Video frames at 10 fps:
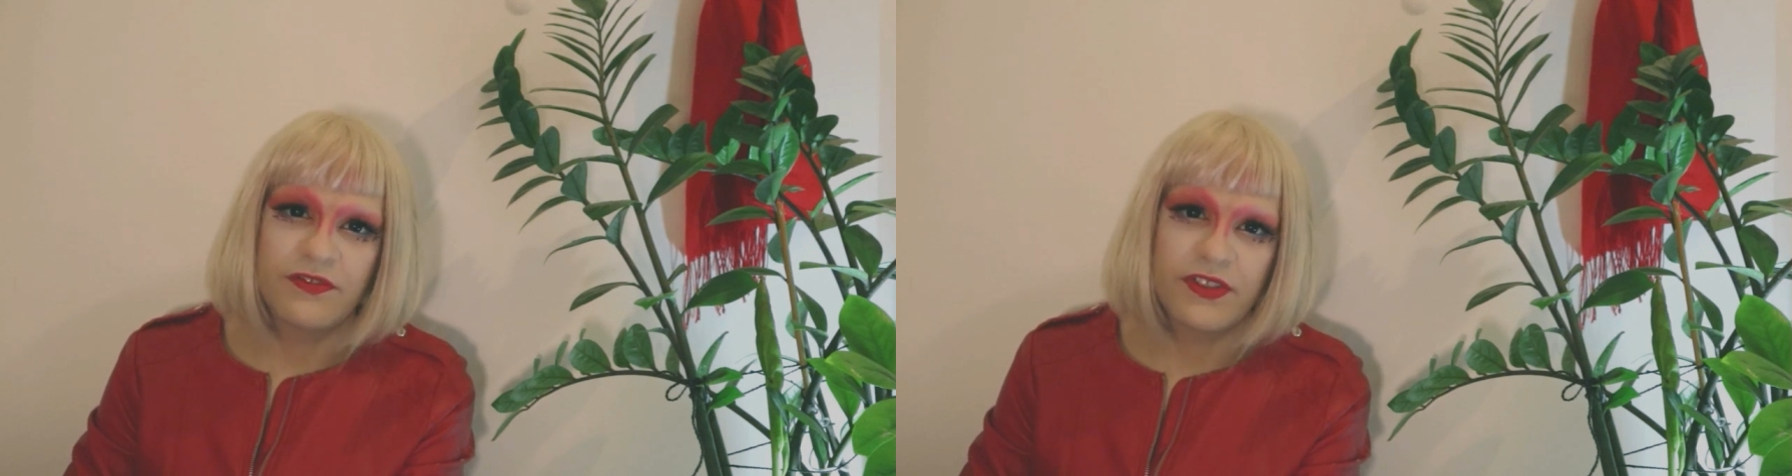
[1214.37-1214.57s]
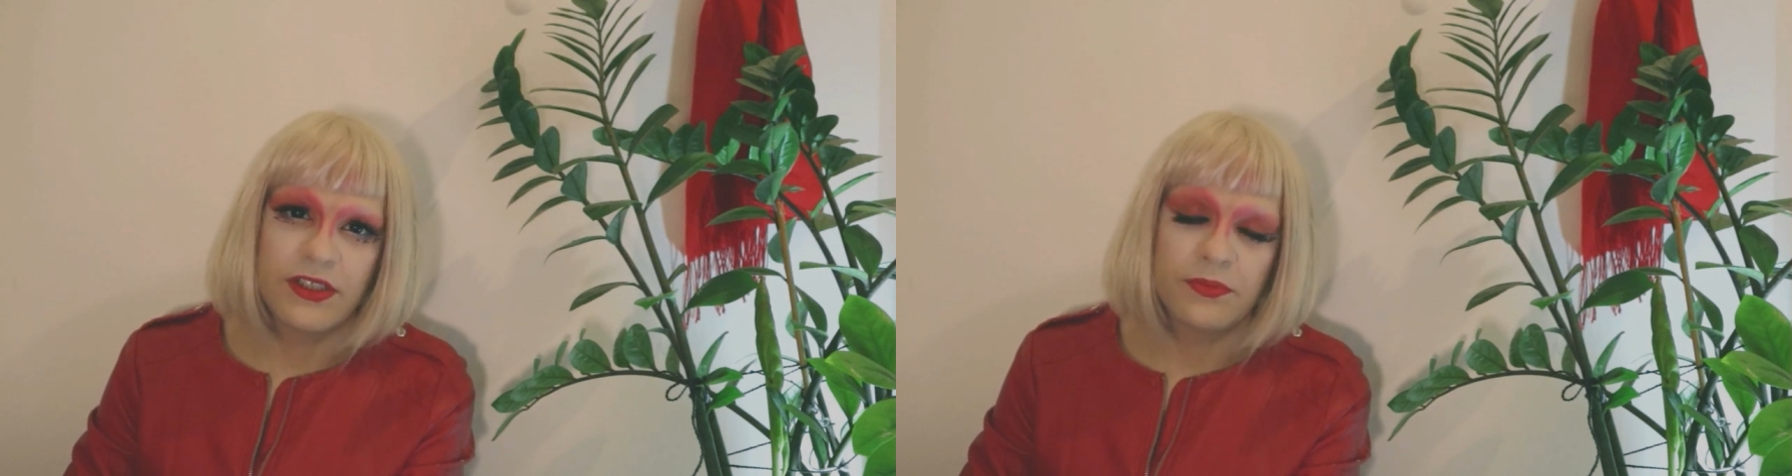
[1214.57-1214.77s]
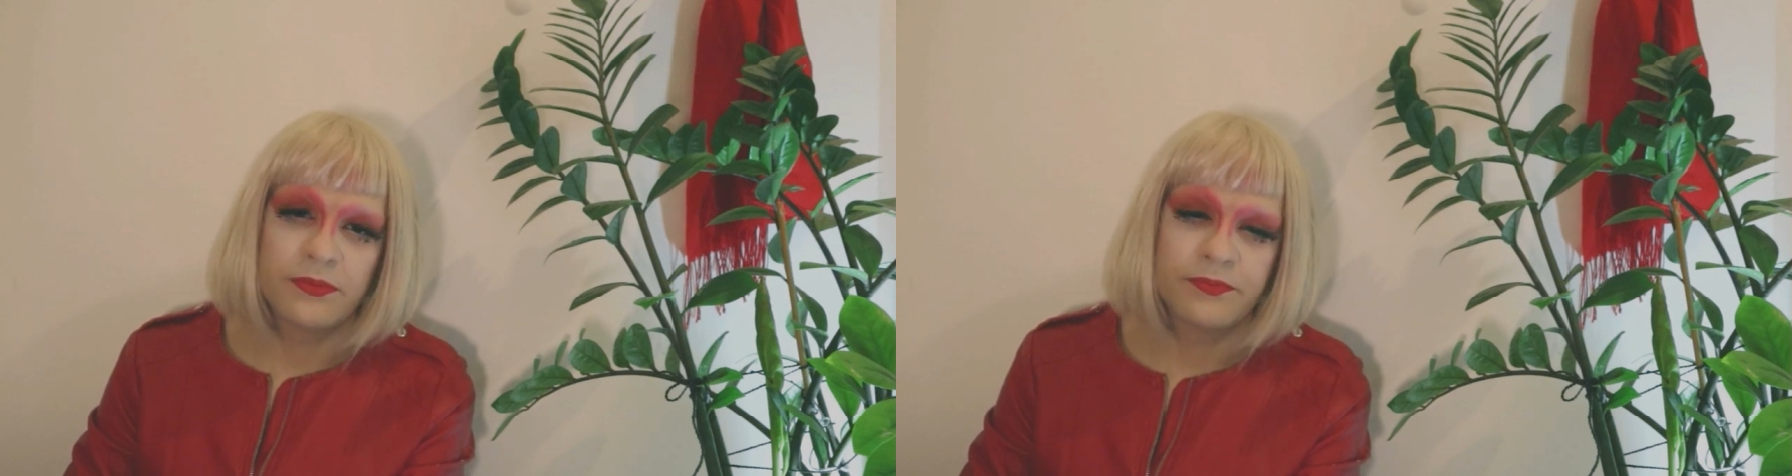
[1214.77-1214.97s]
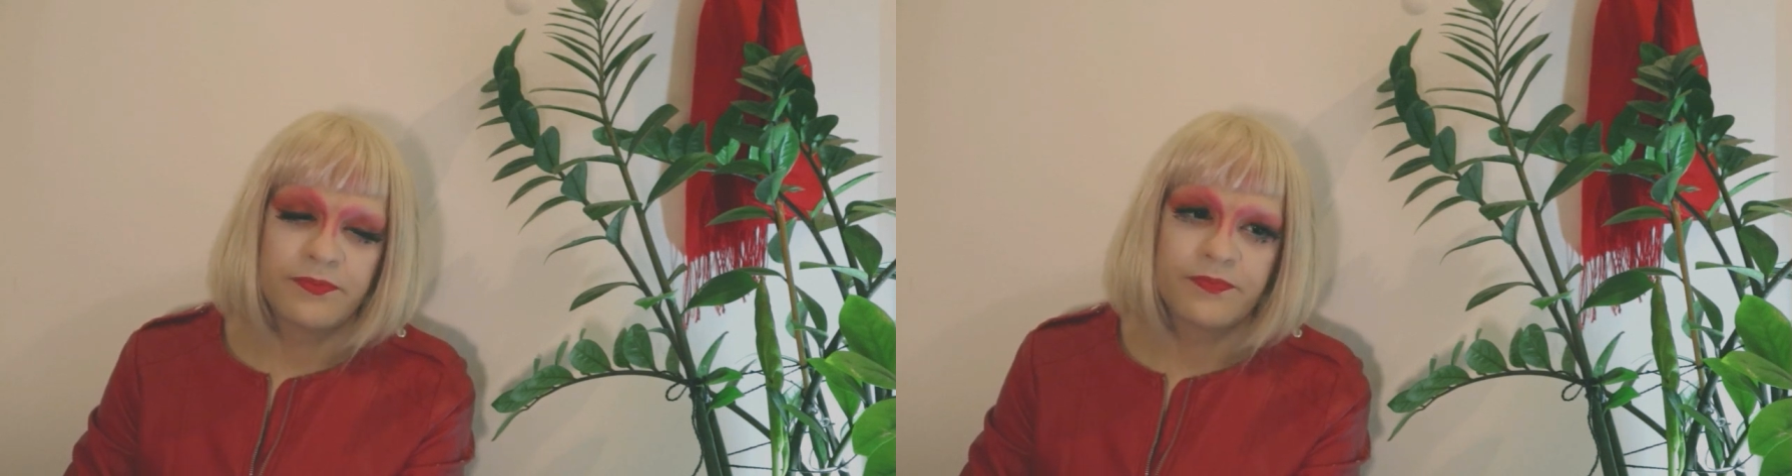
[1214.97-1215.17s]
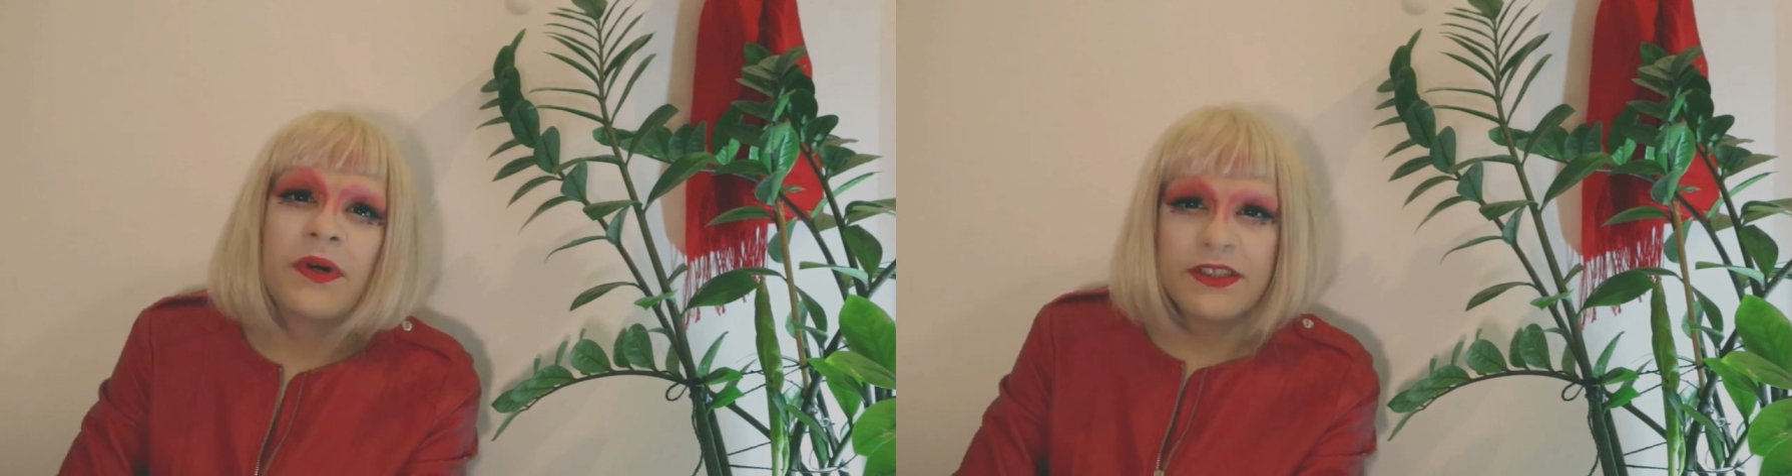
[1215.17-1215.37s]
film,
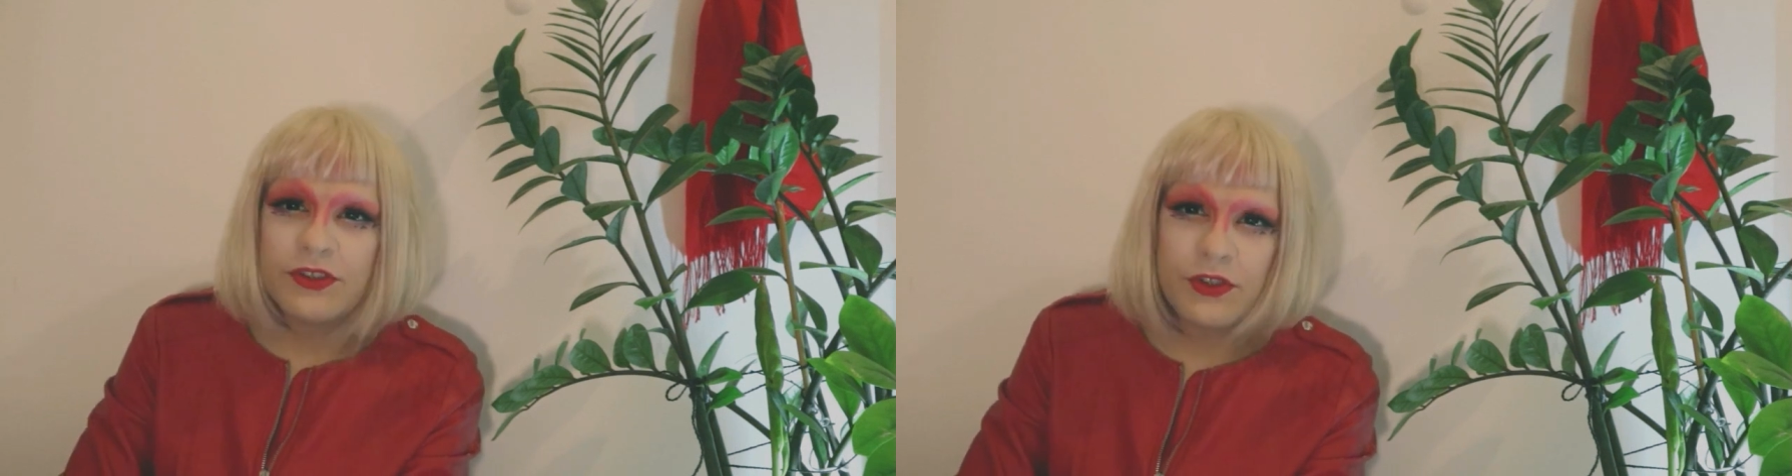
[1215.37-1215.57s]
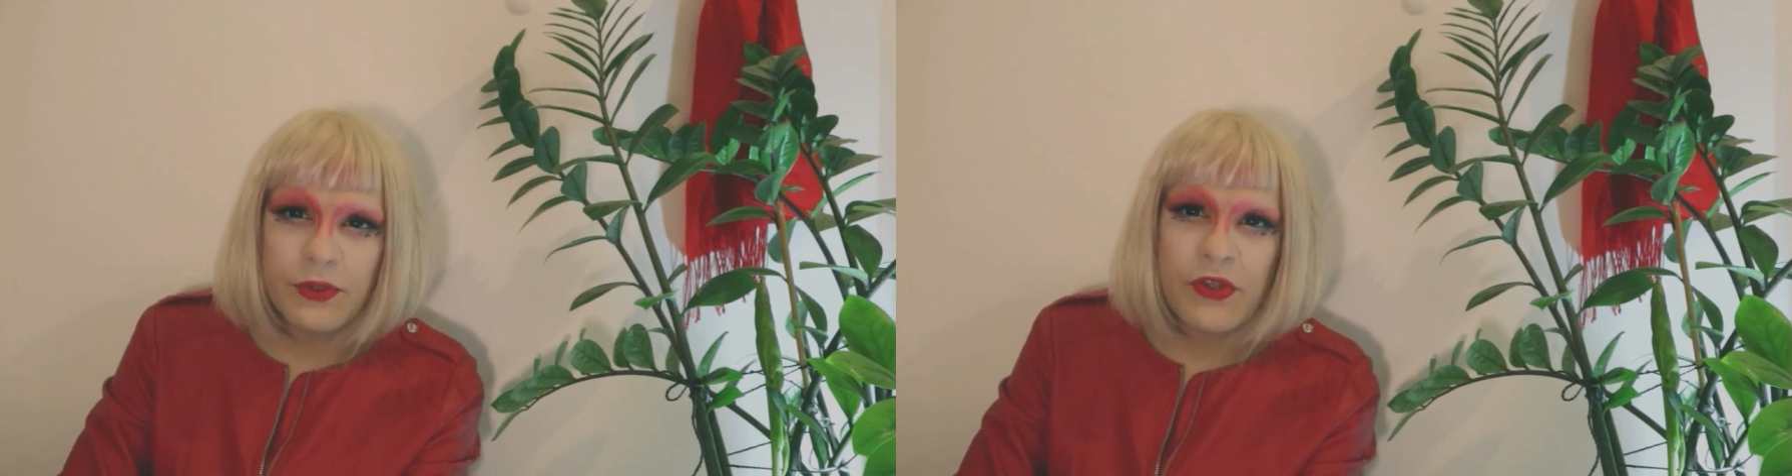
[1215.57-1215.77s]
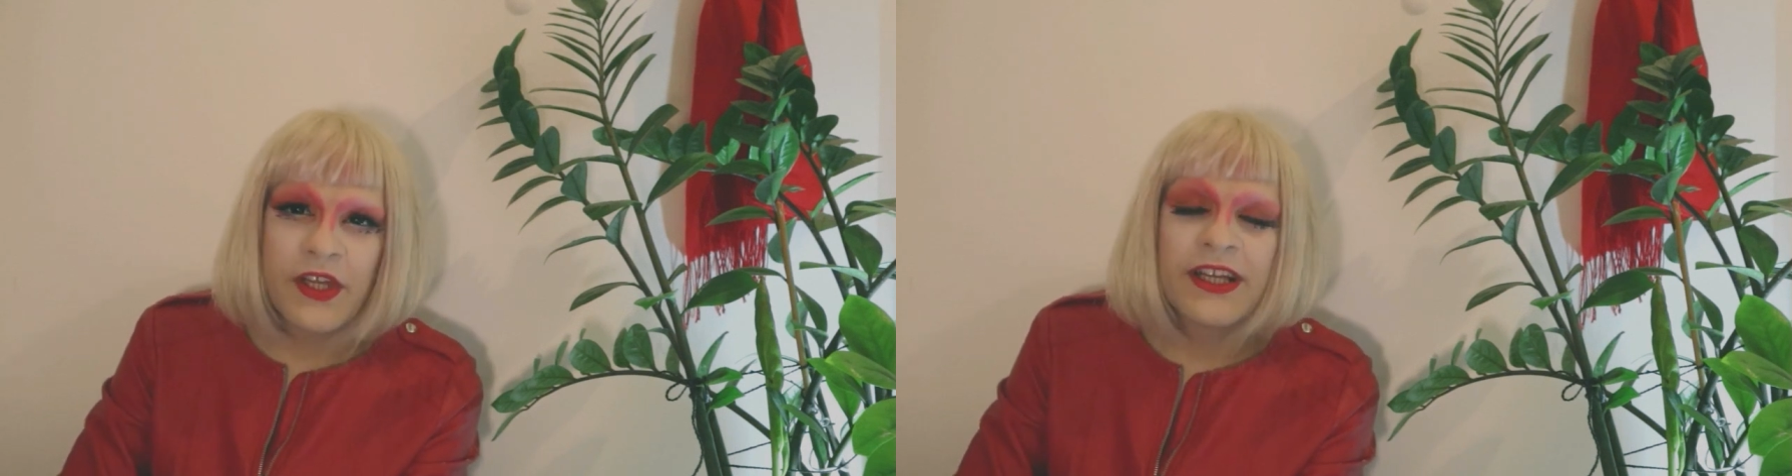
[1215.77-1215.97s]
but in truth,